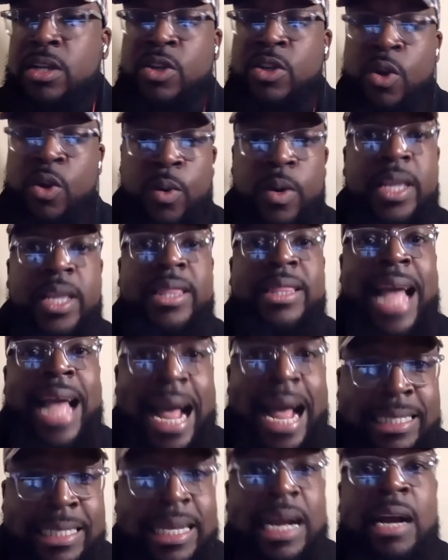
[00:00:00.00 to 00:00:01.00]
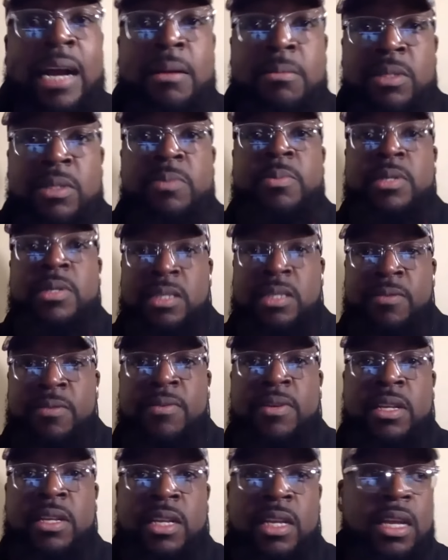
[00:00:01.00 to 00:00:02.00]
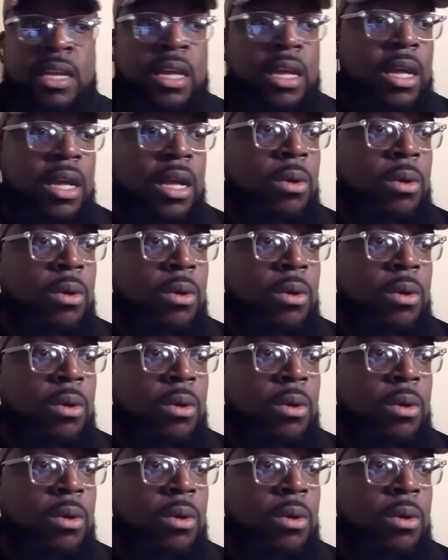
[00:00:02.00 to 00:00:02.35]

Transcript: during that time specifically